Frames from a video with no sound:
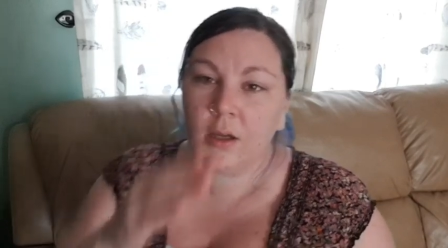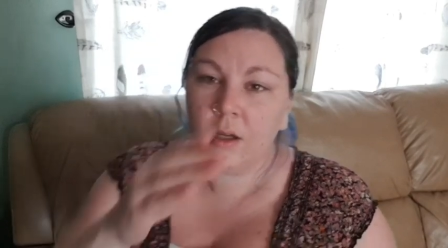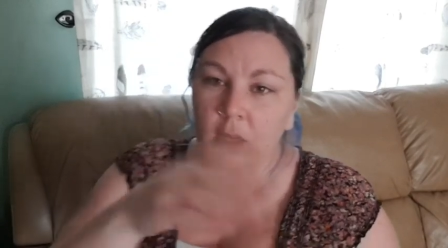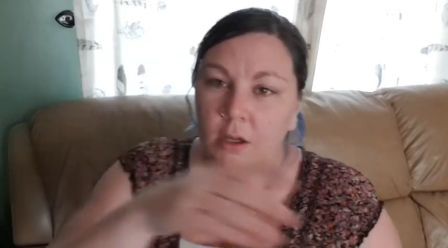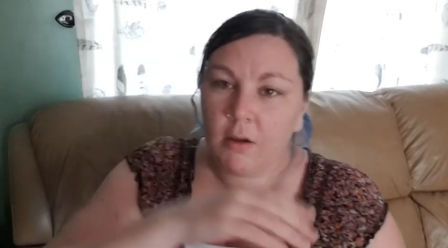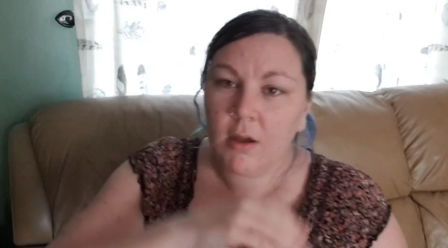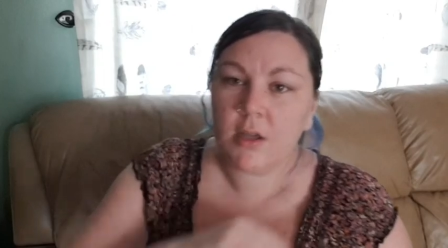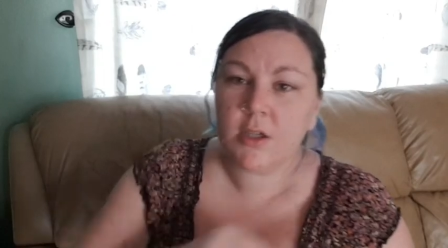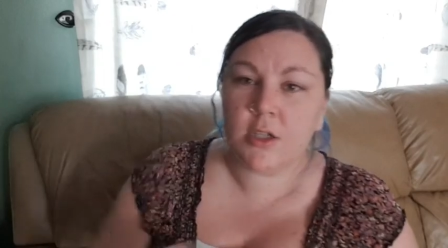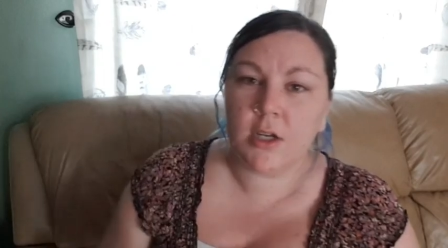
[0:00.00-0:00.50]

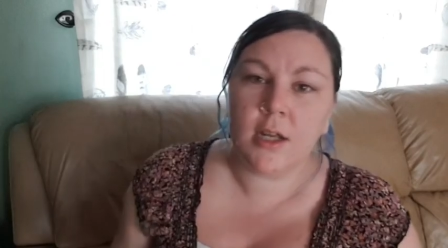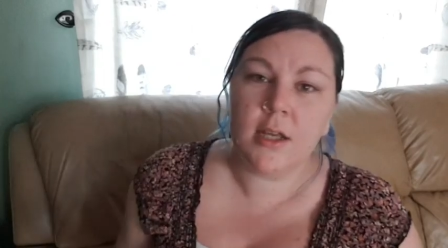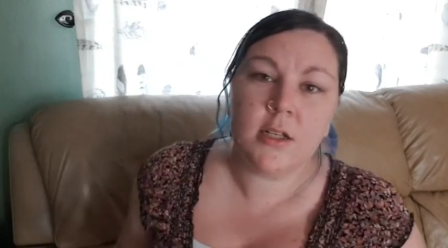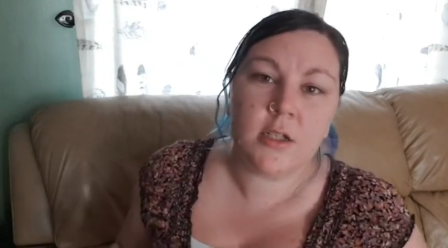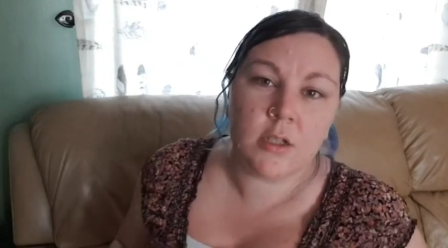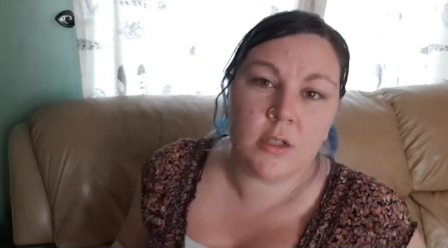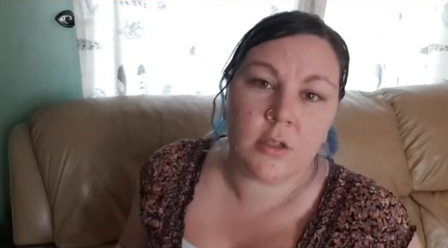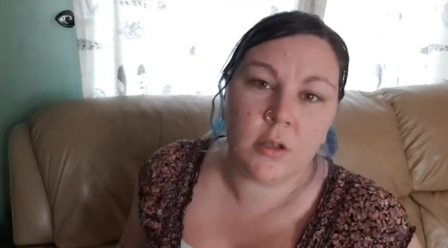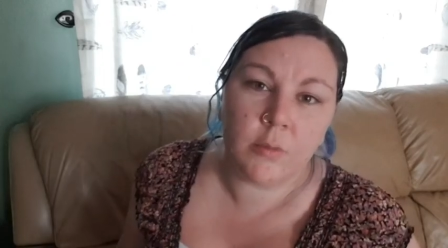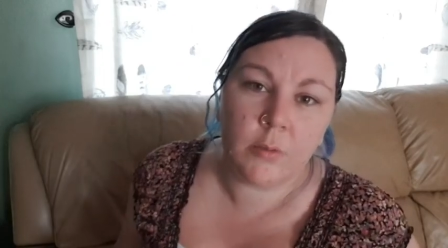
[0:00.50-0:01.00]

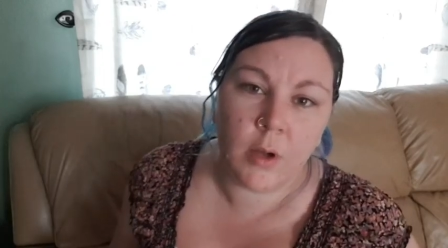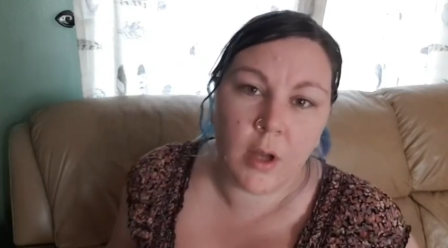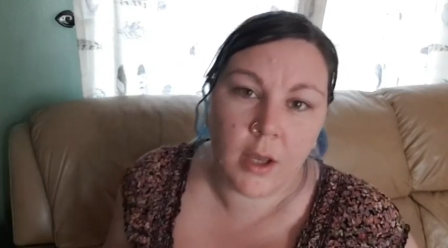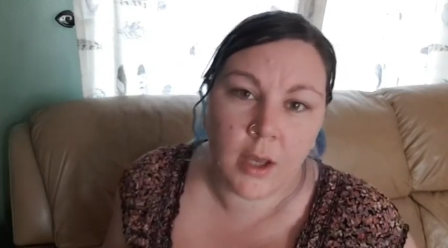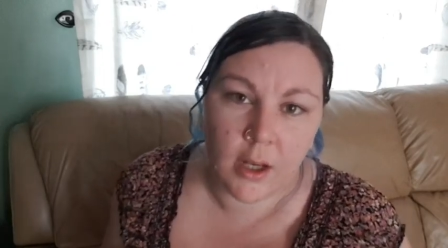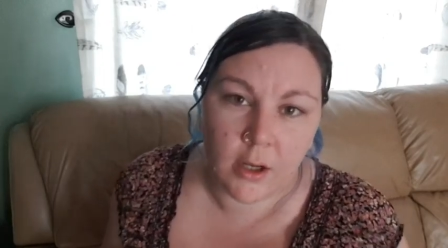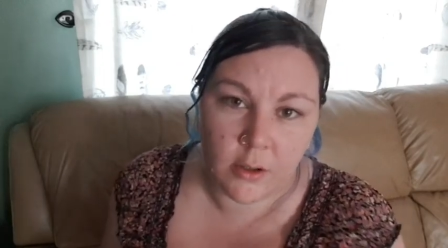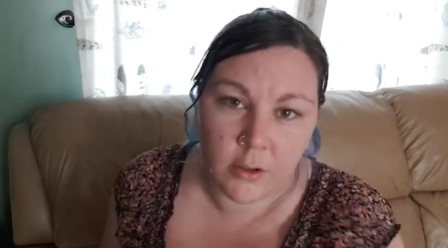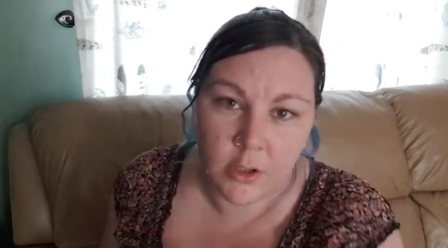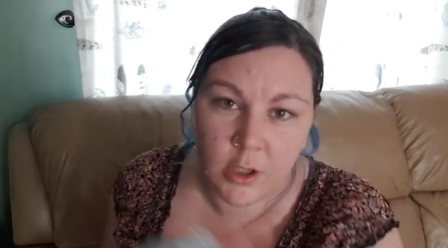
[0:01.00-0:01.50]
Congratulations on
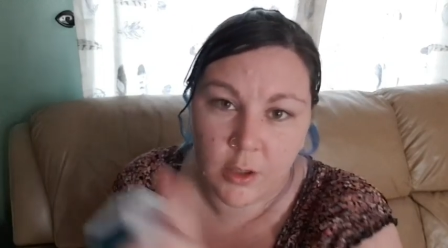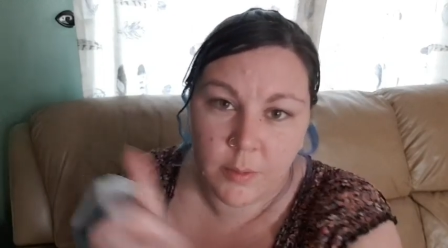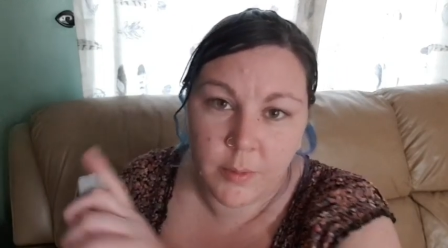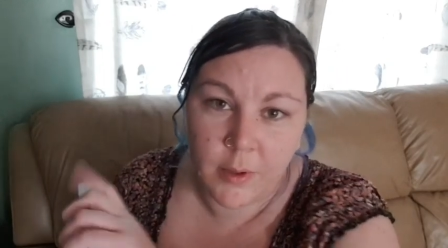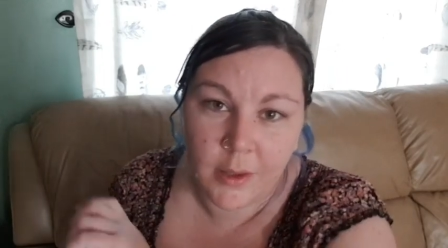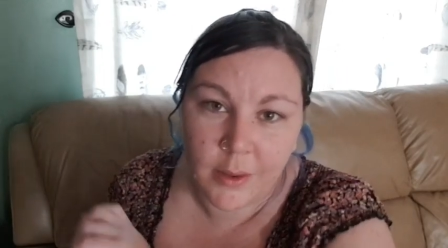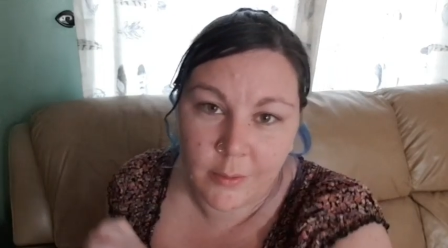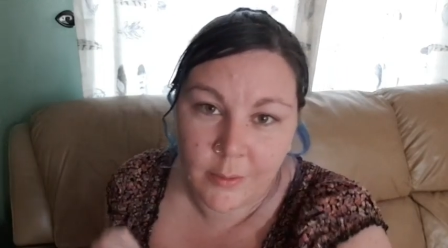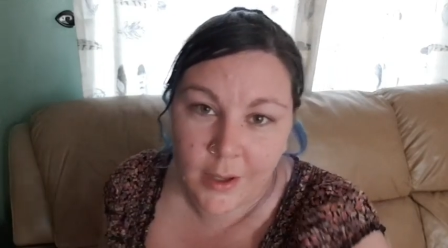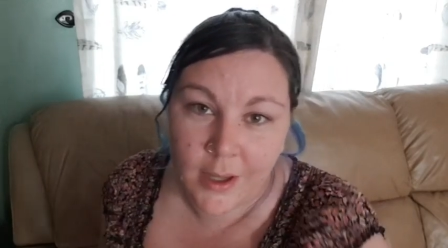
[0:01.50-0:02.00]
working on you,
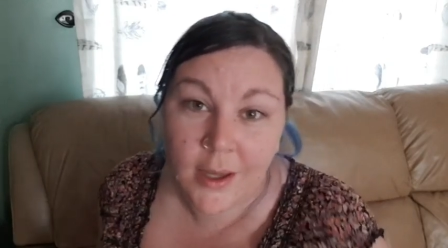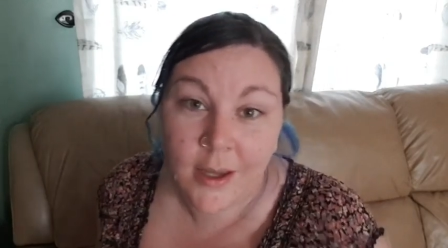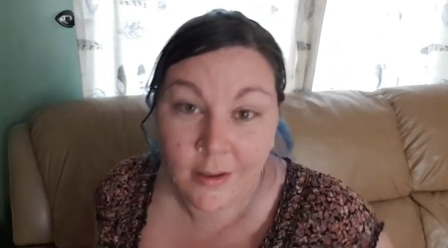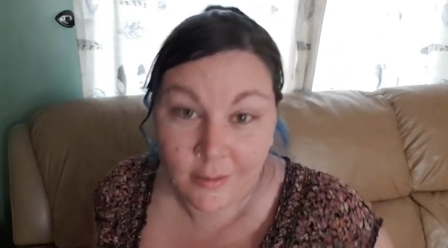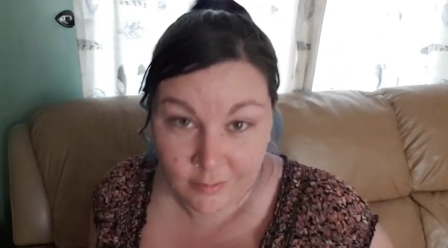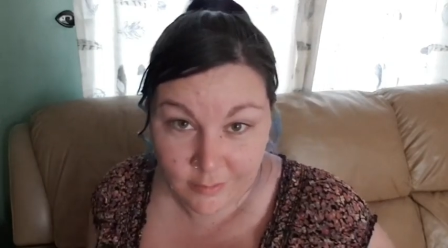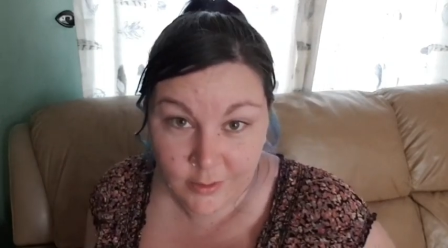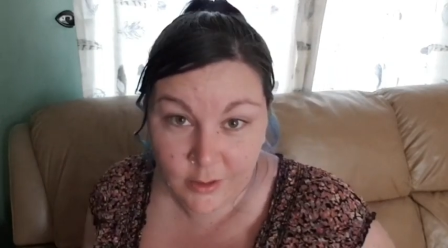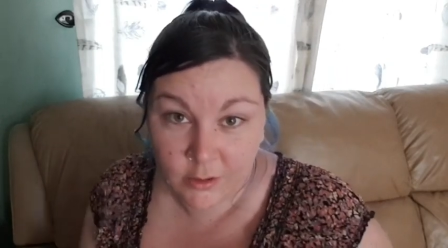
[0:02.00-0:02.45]
by the way.